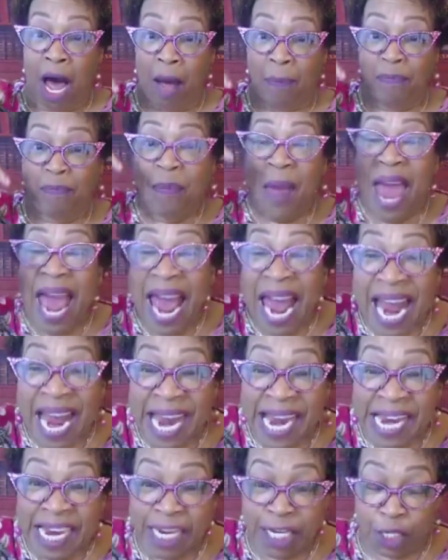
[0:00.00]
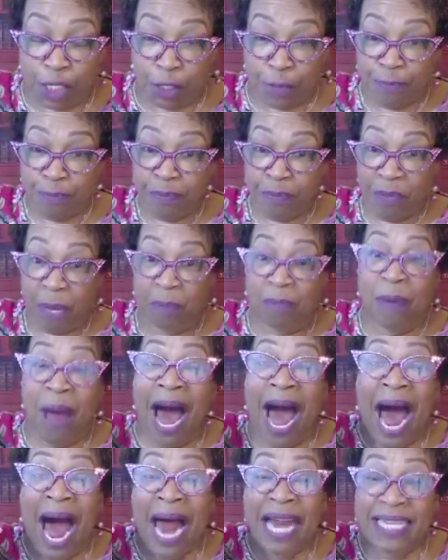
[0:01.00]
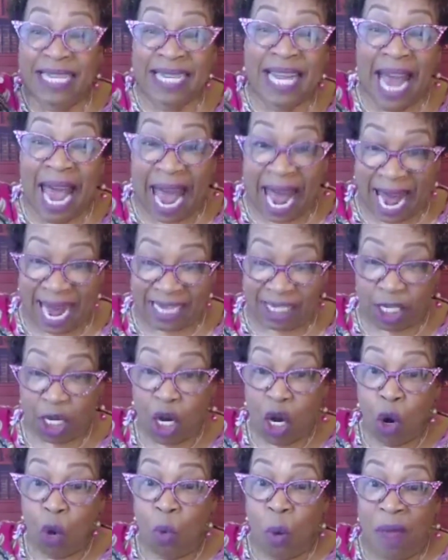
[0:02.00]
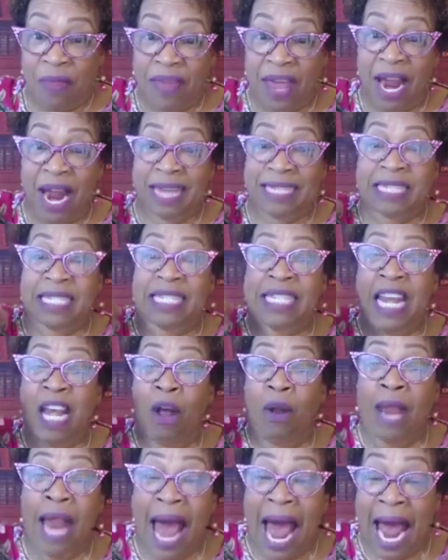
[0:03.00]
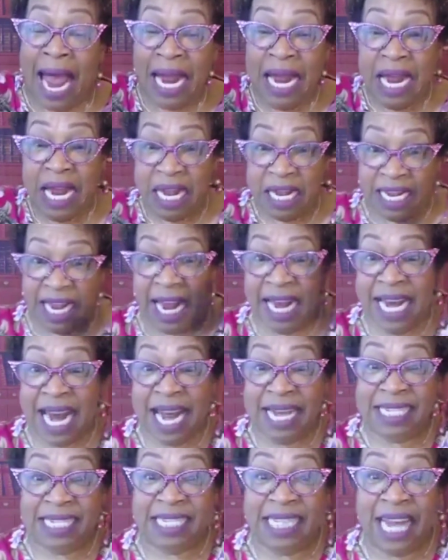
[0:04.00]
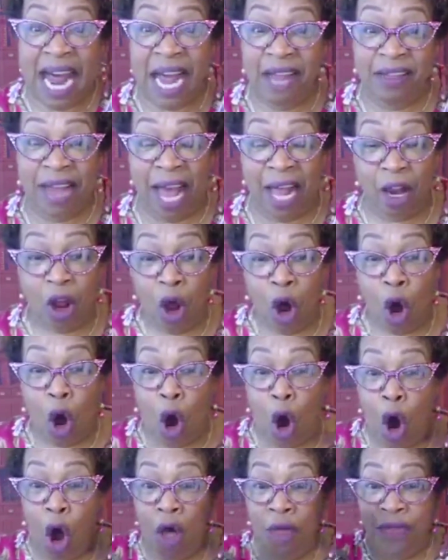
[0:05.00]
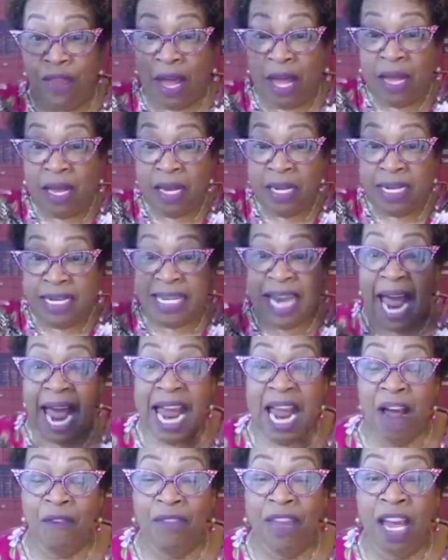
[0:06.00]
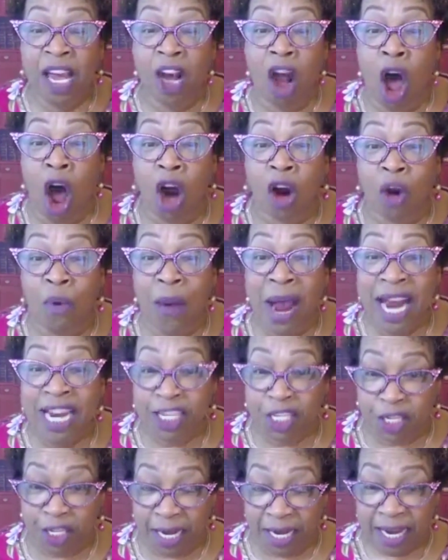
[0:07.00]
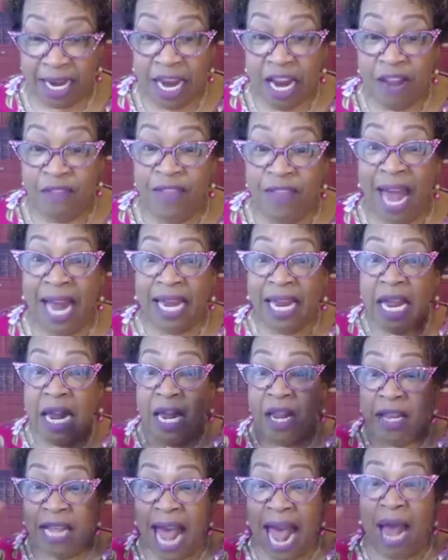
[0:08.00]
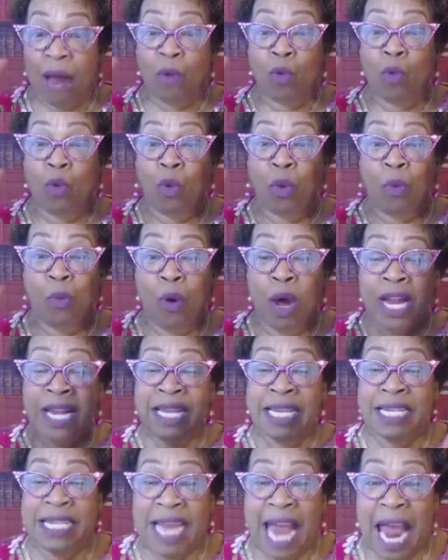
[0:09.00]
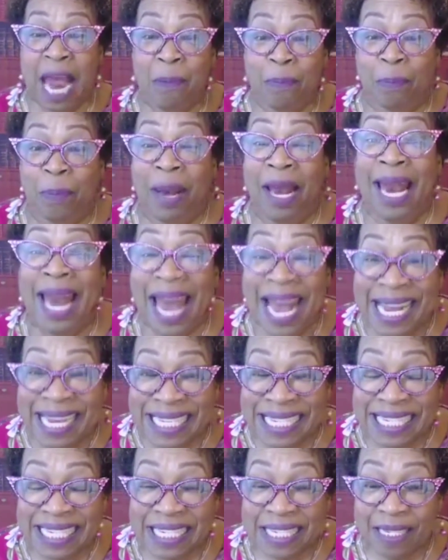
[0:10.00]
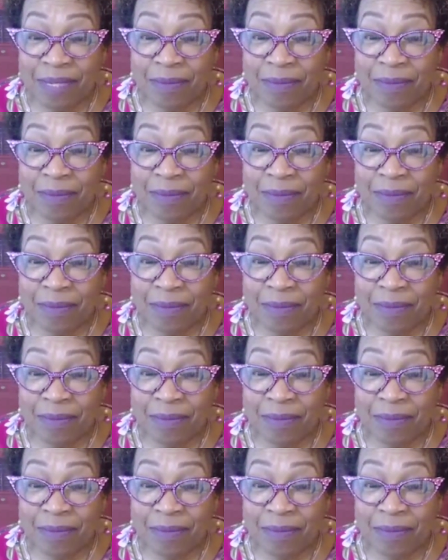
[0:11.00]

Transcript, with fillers: page, podcast, where they are still lying. Then they said that on the day of the inauguration, that wouldn't take place.